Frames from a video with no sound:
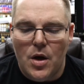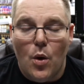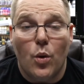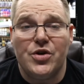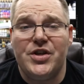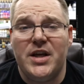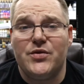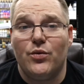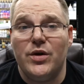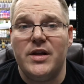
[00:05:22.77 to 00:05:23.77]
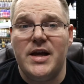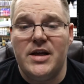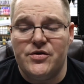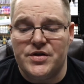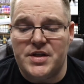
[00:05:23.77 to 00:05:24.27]
Where she gets really
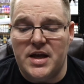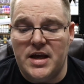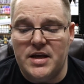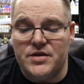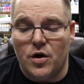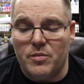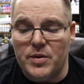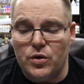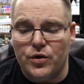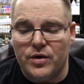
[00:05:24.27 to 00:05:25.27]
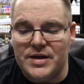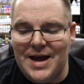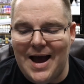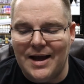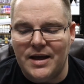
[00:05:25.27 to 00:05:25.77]
interesting is her builder
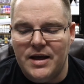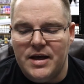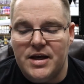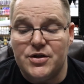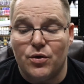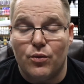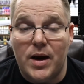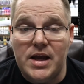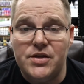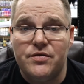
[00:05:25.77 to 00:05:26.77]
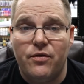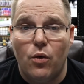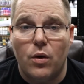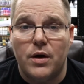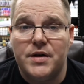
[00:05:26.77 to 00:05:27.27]
attack is a range
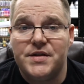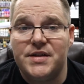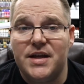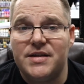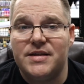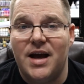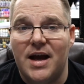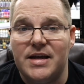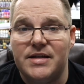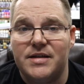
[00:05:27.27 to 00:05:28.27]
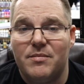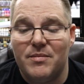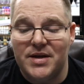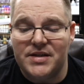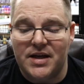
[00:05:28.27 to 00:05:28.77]
4, 6 dice
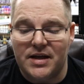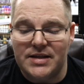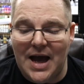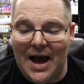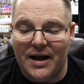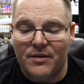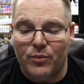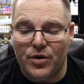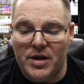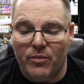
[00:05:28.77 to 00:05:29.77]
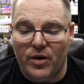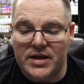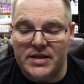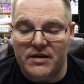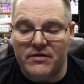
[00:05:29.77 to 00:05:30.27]
mystic attack. Pretty
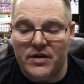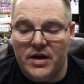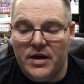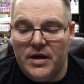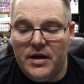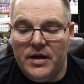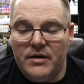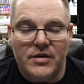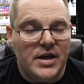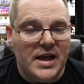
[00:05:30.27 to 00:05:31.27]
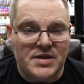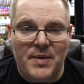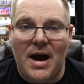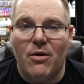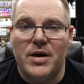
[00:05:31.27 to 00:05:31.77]
impressive. Gains
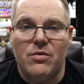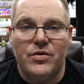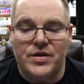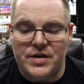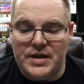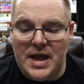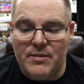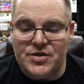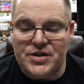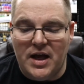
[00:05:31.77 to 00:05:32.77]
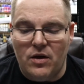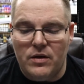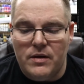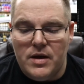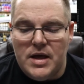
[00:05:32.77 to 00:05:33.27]
power equal to the damage
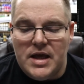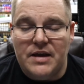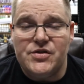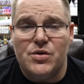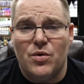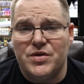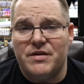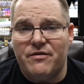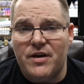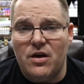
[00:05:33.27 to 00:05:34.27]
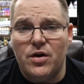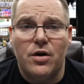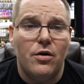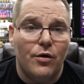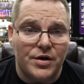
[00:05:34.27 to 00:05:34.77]
dealt. If she rolls a
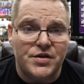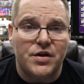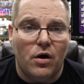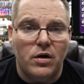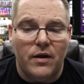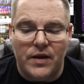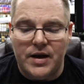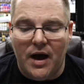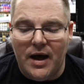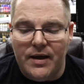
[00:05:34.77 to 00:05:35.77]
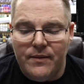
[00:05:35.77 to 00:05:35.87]
failure or a skull on the die,